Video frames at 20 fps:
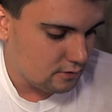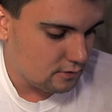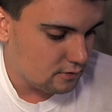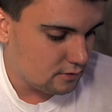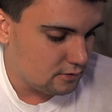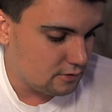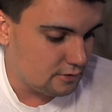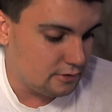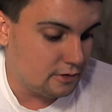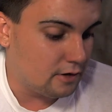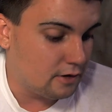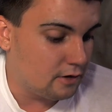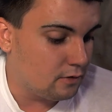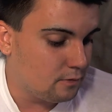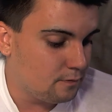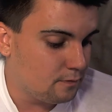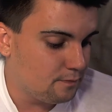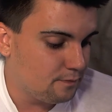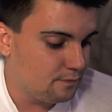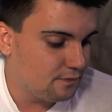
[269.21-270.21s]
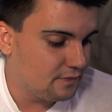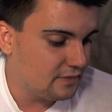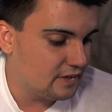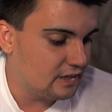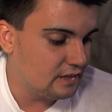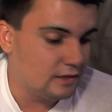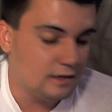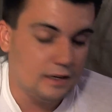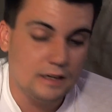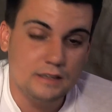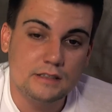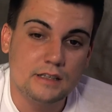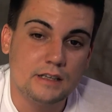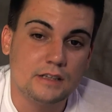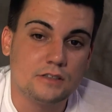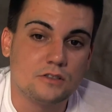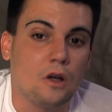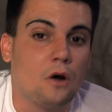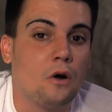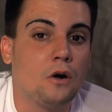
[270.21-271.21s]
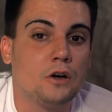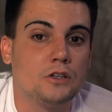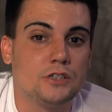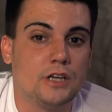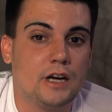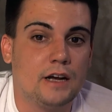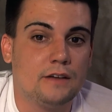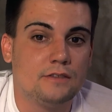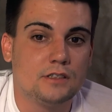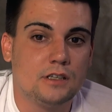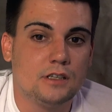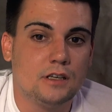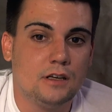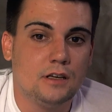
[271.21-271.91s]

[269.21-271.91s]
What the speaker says: So the next thing is the hard drives.